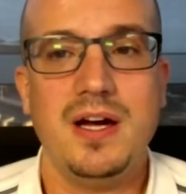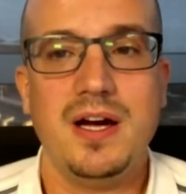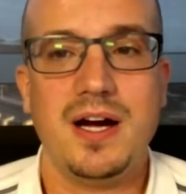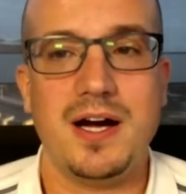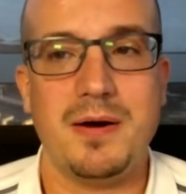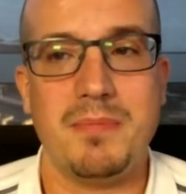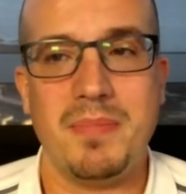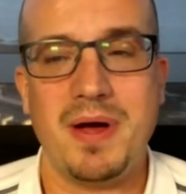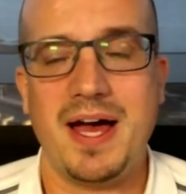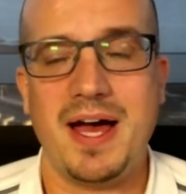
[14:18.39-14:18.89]

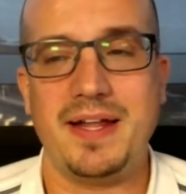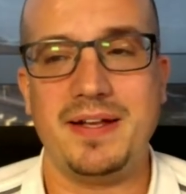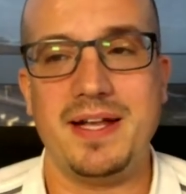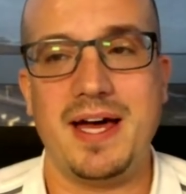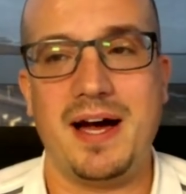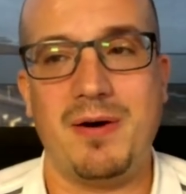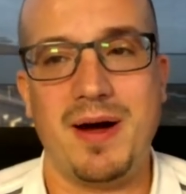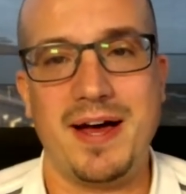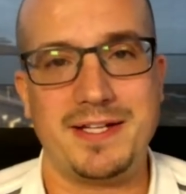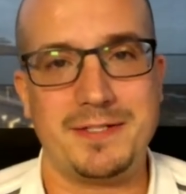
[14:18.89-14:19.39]
and
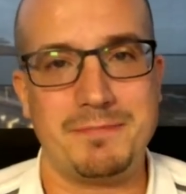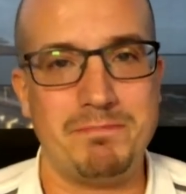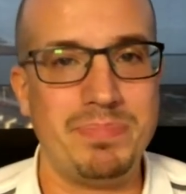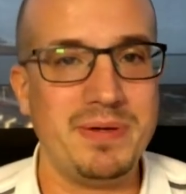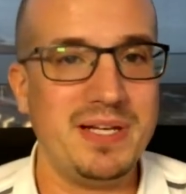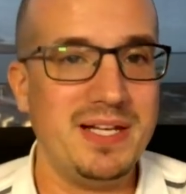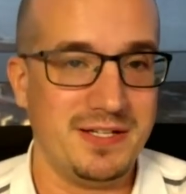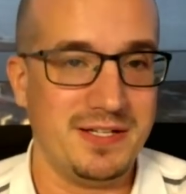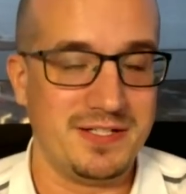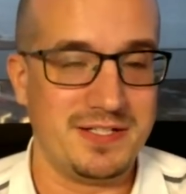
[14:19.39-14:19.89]
now has
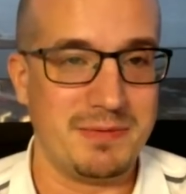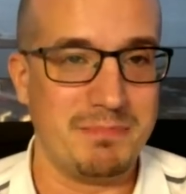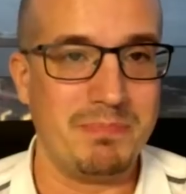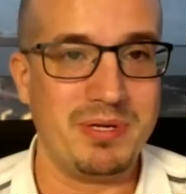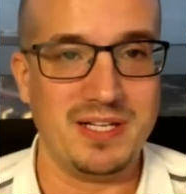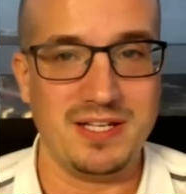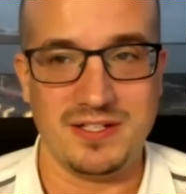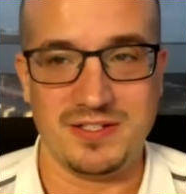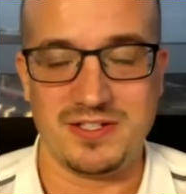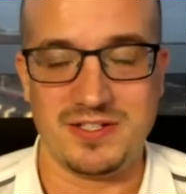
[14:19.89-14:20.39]
billions and
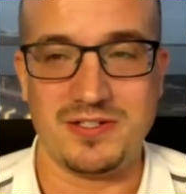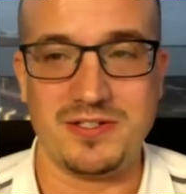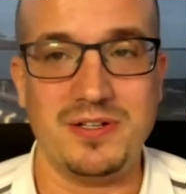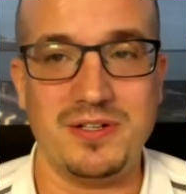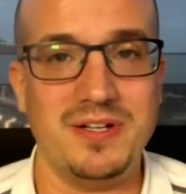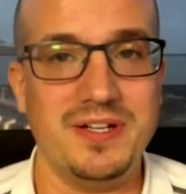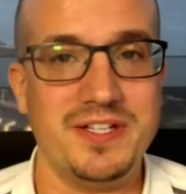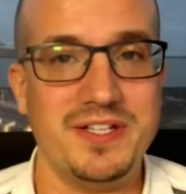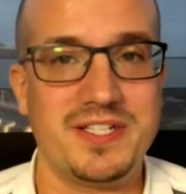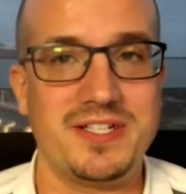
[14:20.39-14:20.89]
billions of
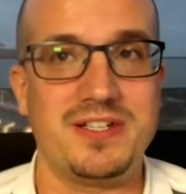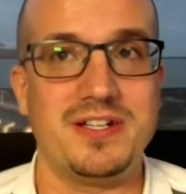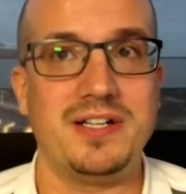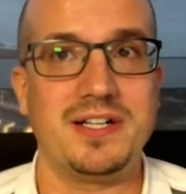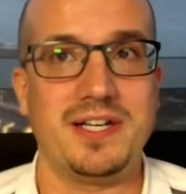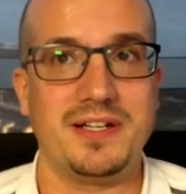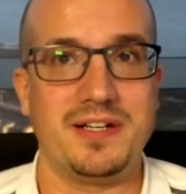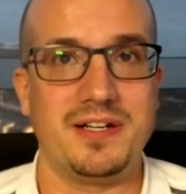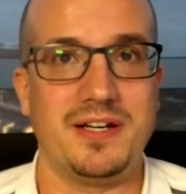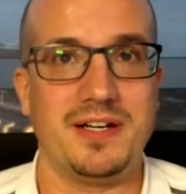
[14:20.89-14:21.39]
dollars stuck
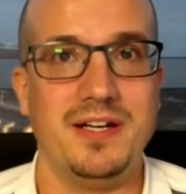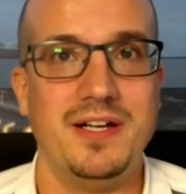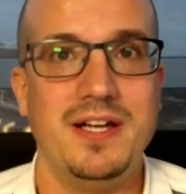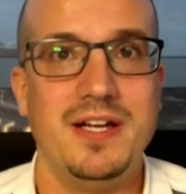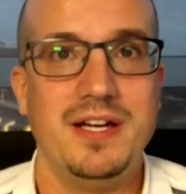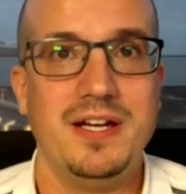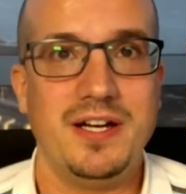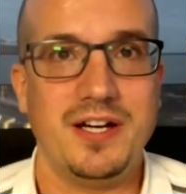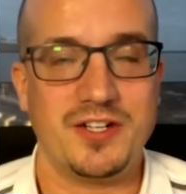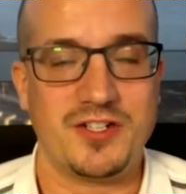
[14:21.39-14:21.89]
in a
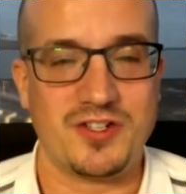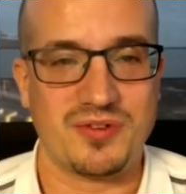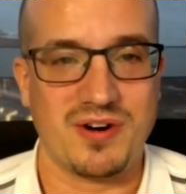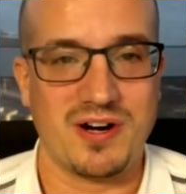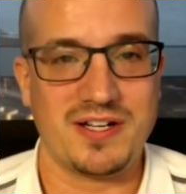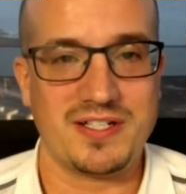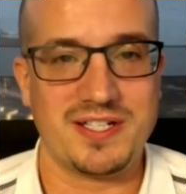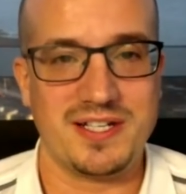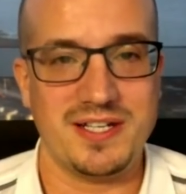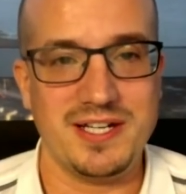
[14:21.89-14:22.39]

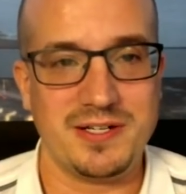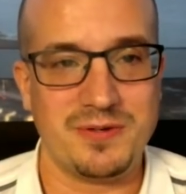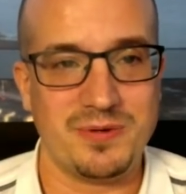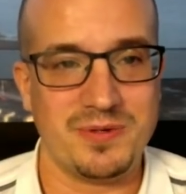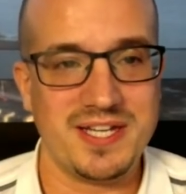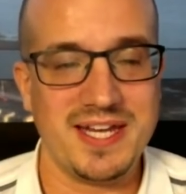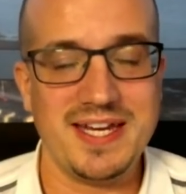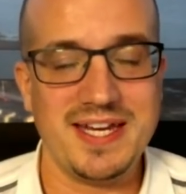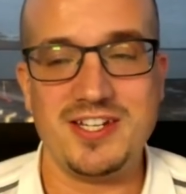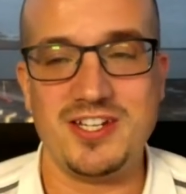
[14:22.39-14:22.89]
trust
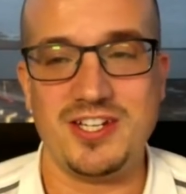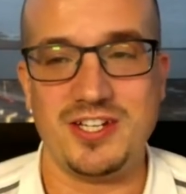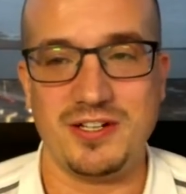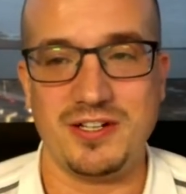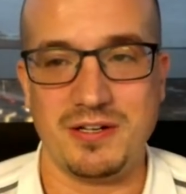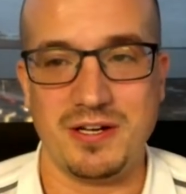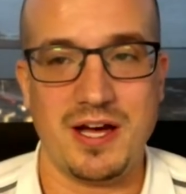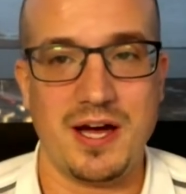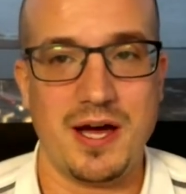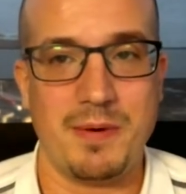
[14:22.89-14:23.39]

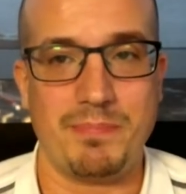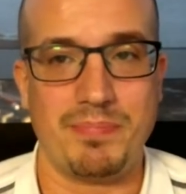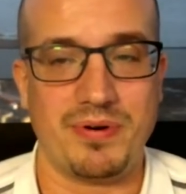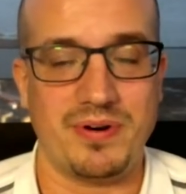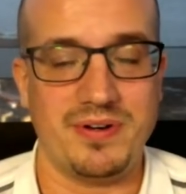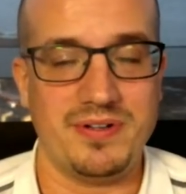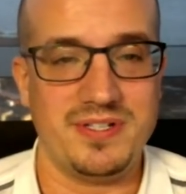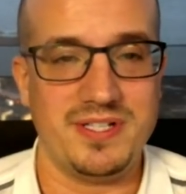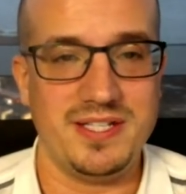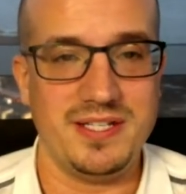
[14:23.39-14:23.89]
liquidation
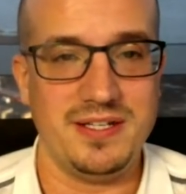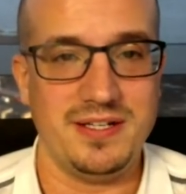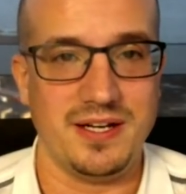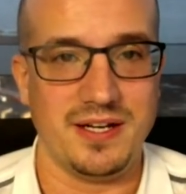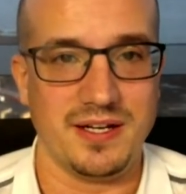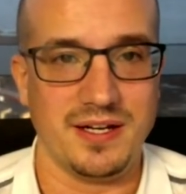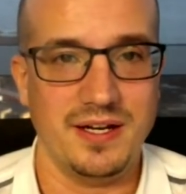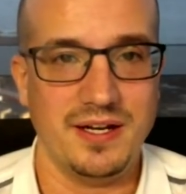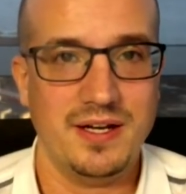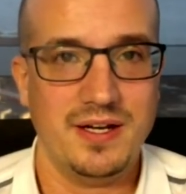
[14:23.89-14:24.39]

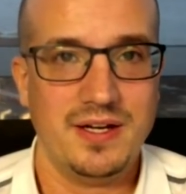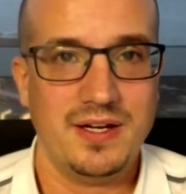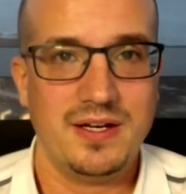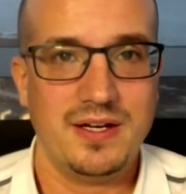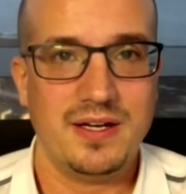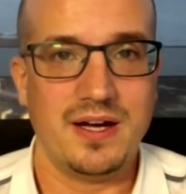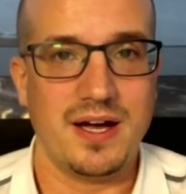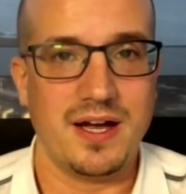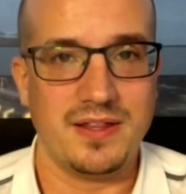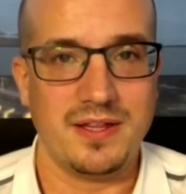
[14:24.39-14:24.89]
proceeding
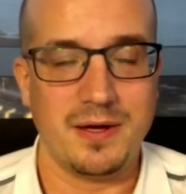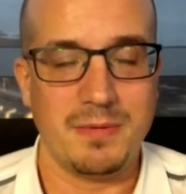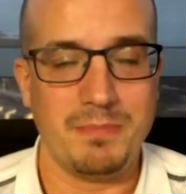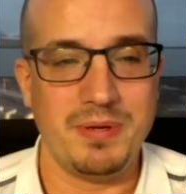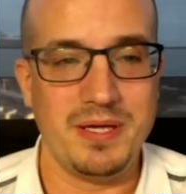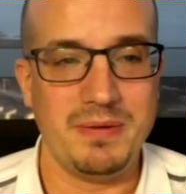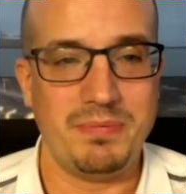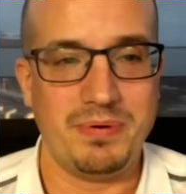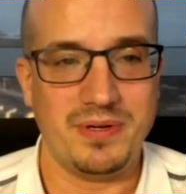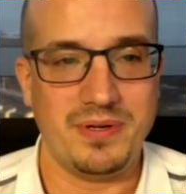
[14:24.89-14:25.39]
that
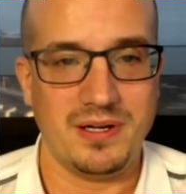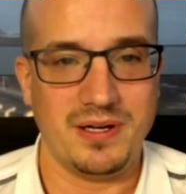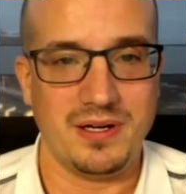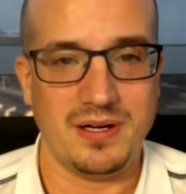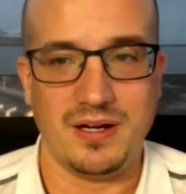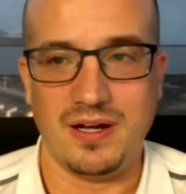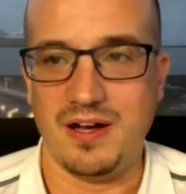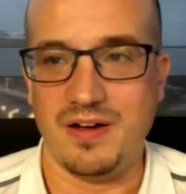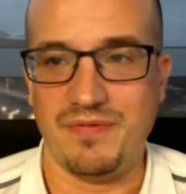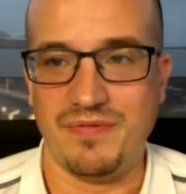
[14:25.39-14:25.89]
people
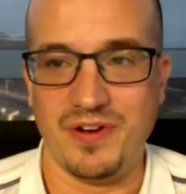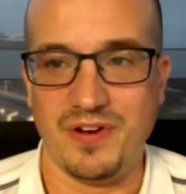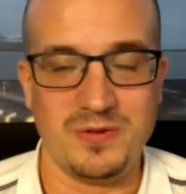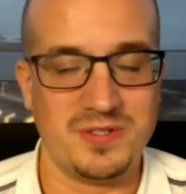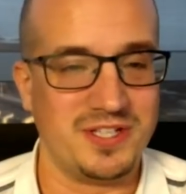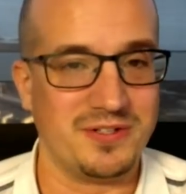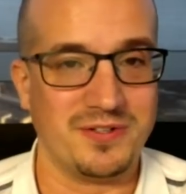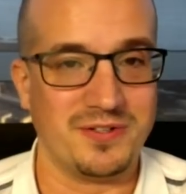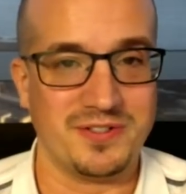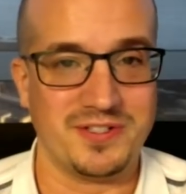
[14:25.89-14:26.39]
are
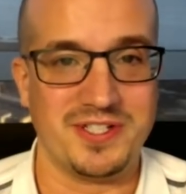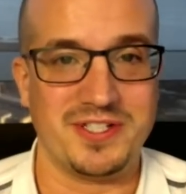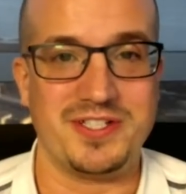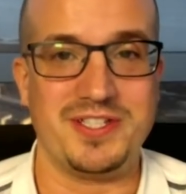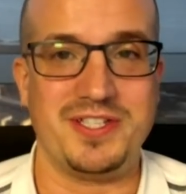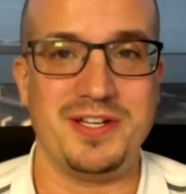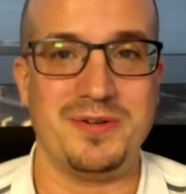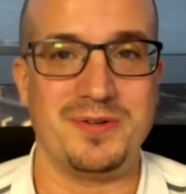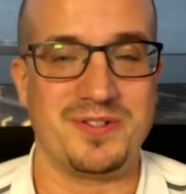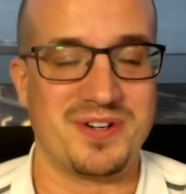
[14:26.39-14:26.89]
voting on to
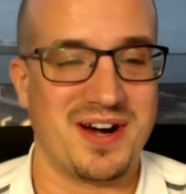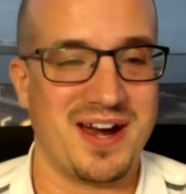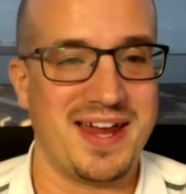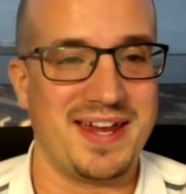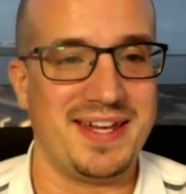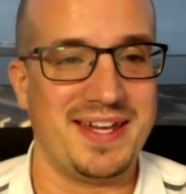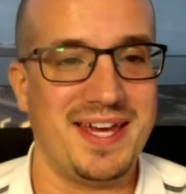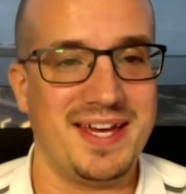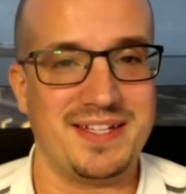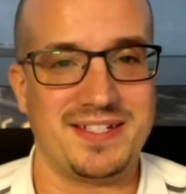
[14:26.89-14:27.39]
still try
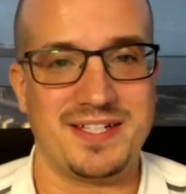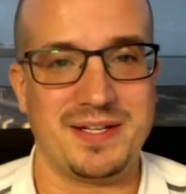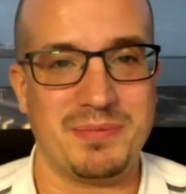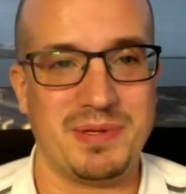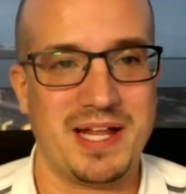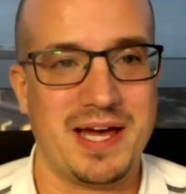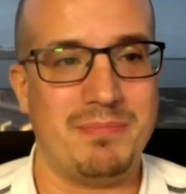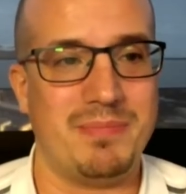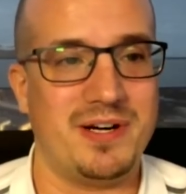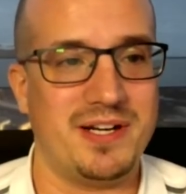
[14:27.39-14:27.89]
and get some of
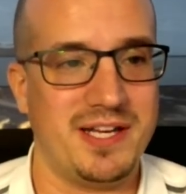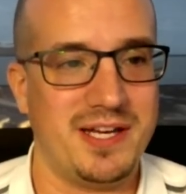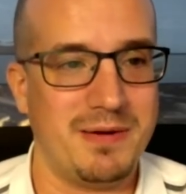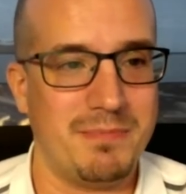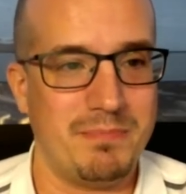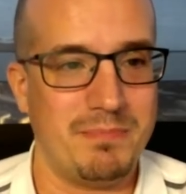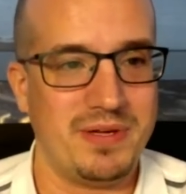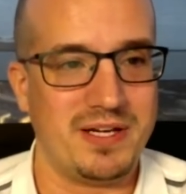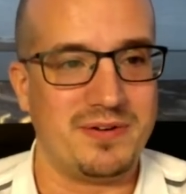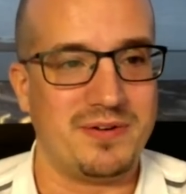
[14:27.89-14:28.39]
that money
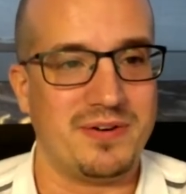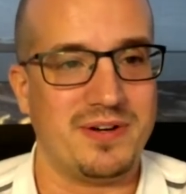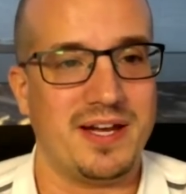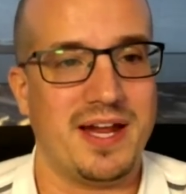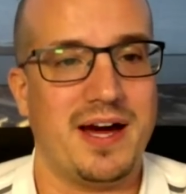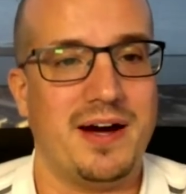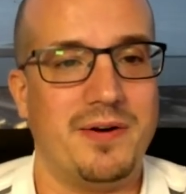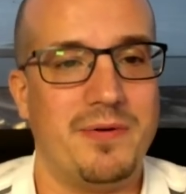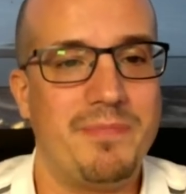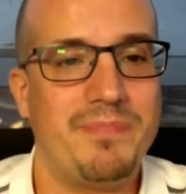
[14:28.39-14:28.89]
and Bitcoin
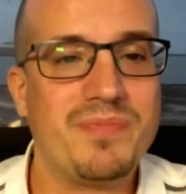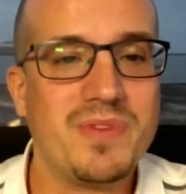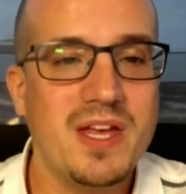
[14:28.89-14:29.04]
out.